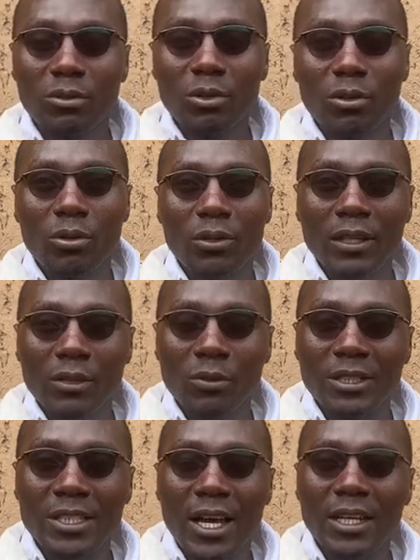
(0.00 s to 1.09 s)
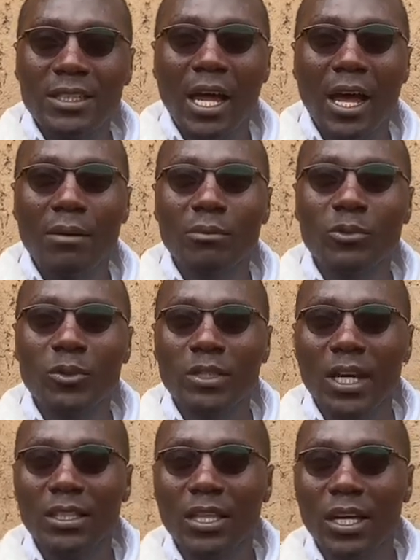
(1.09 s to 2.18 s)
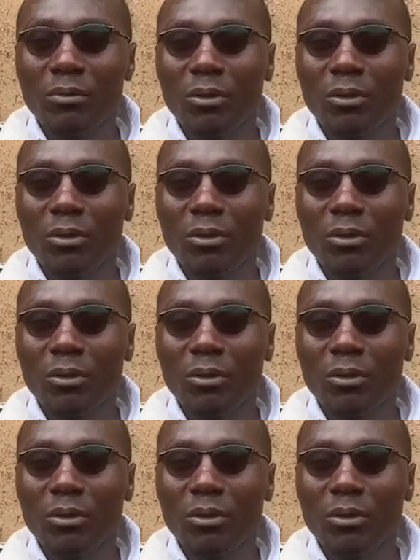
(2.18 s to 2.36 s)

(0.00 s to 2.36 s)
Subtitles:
You know, it will take time